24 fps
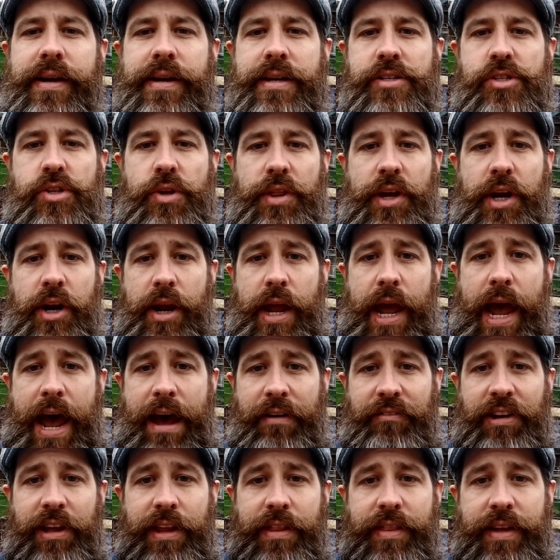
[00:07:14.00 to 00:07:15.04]
So there you
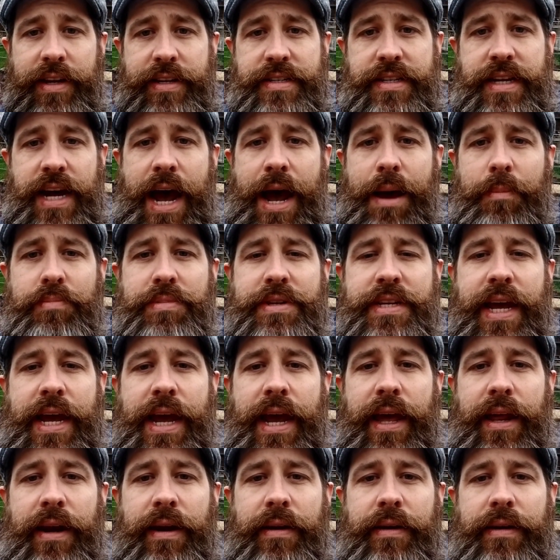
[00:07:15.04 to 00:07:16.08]
have it, the top
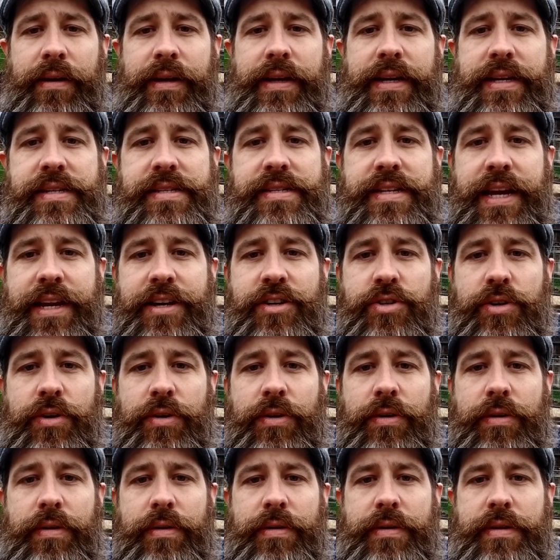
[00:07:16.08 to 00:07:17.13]
10
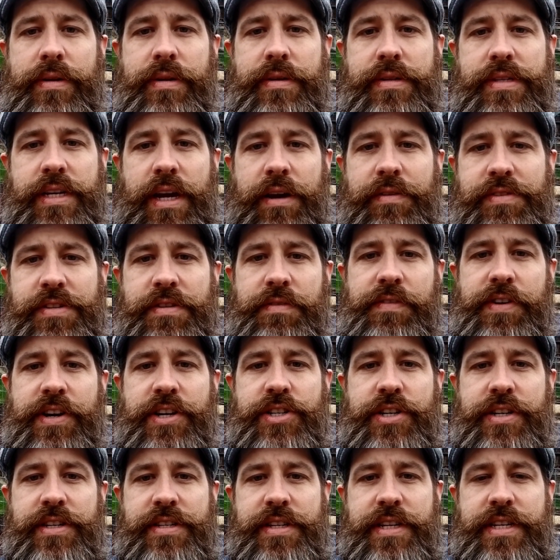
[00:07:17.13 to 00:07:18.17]
essential
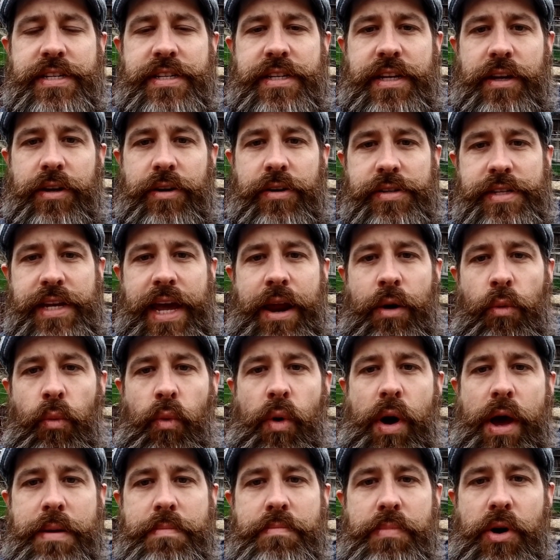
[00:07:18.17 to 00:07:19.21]
self-sufficiency skills and
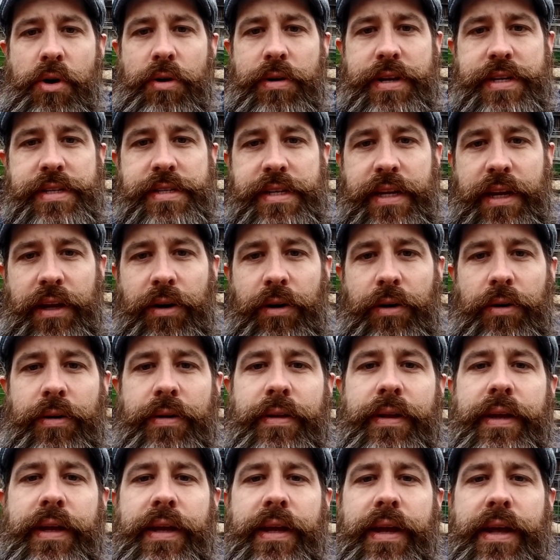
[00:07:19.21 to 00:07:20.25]
one bonus skill
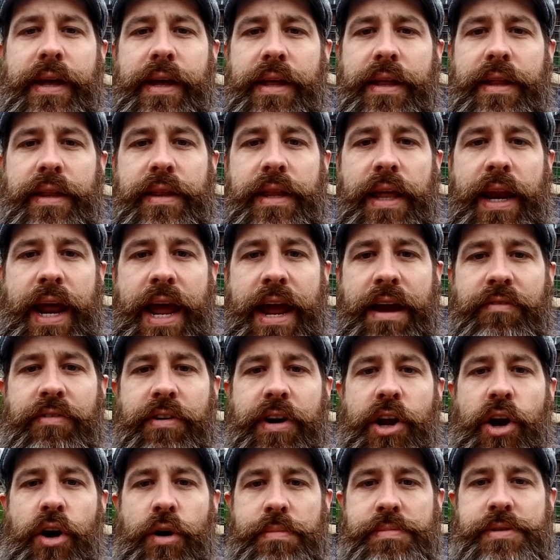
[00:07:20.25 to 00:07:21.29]
that
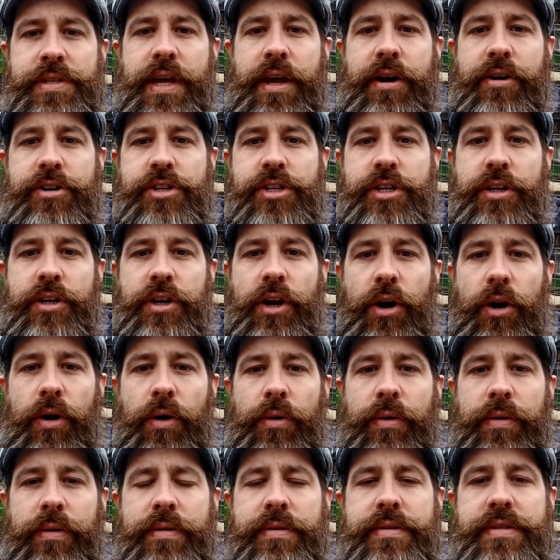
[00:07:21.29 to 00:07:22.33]
every homesteader should
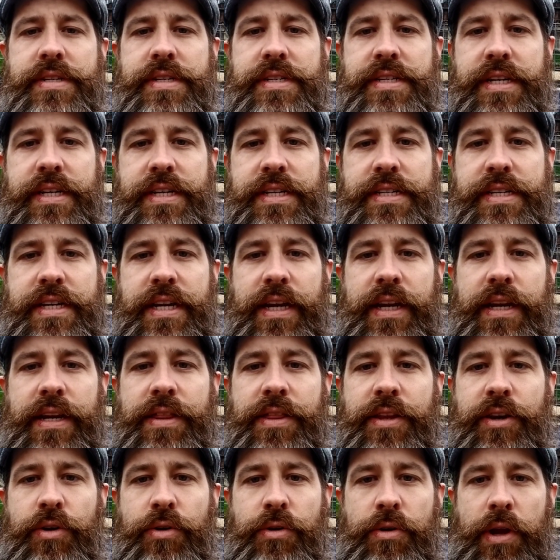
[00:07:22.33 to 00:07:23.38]
know to succeed
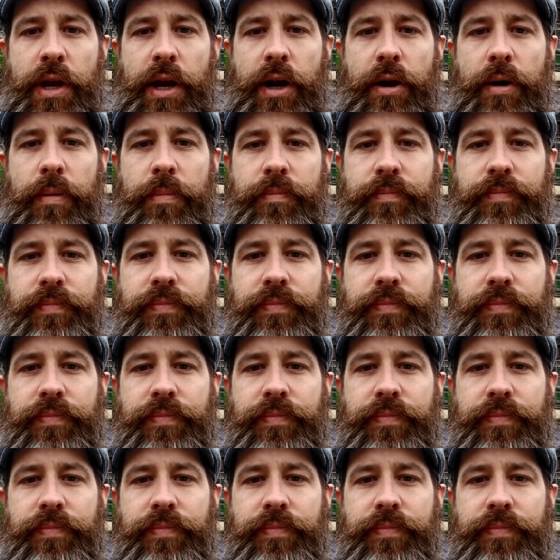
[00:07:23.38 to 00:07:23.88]
in the new year.